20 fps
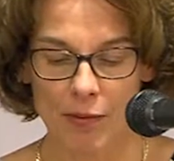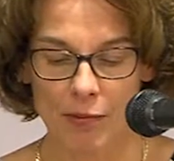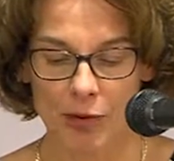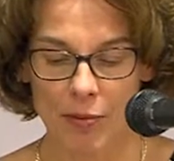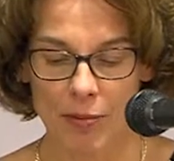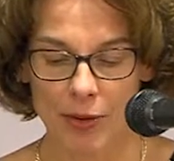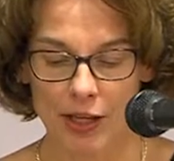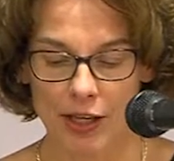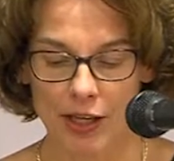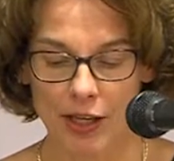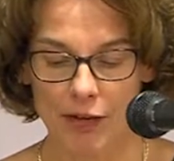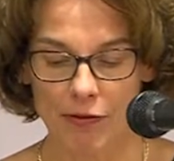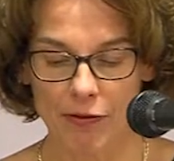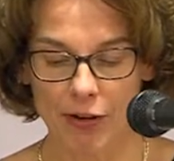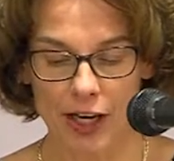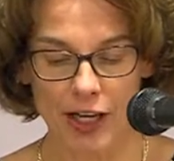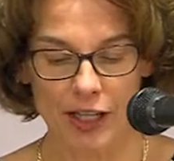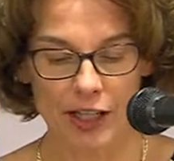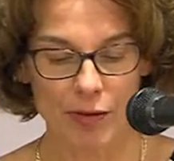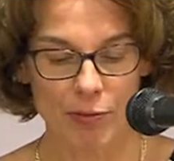but by the
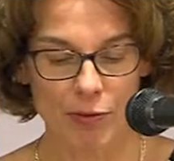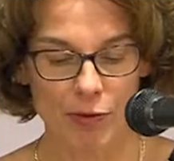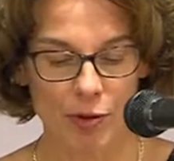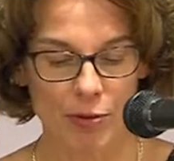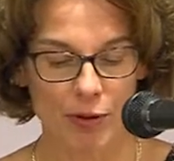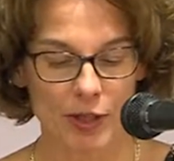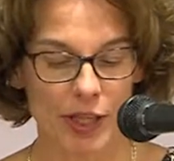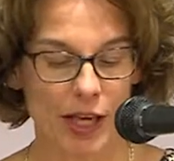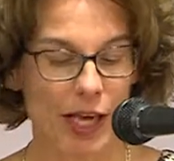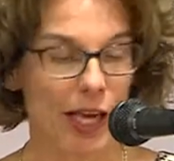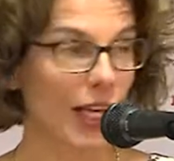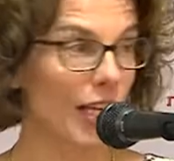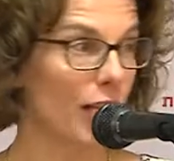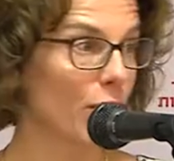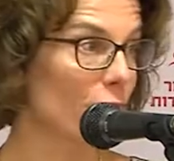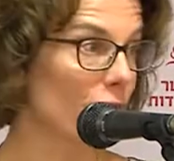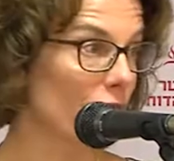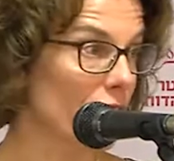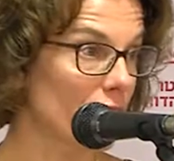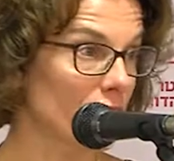divide between the
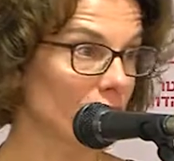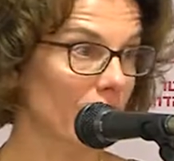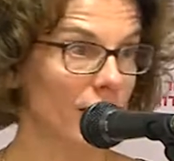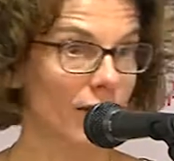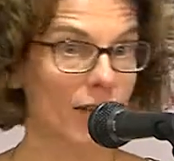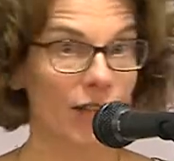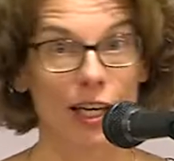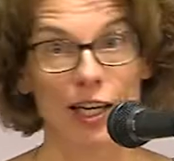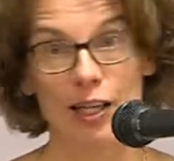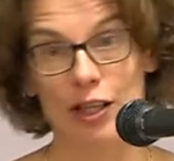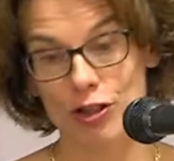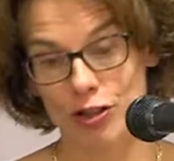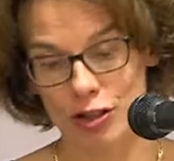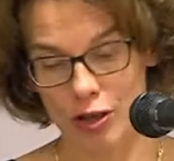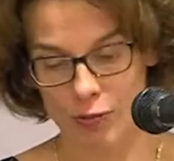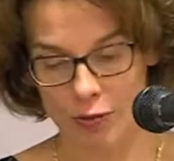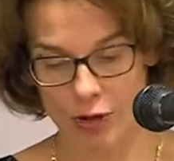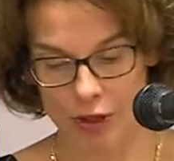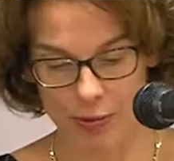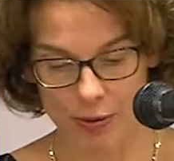anywhere and the
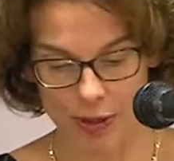somewhere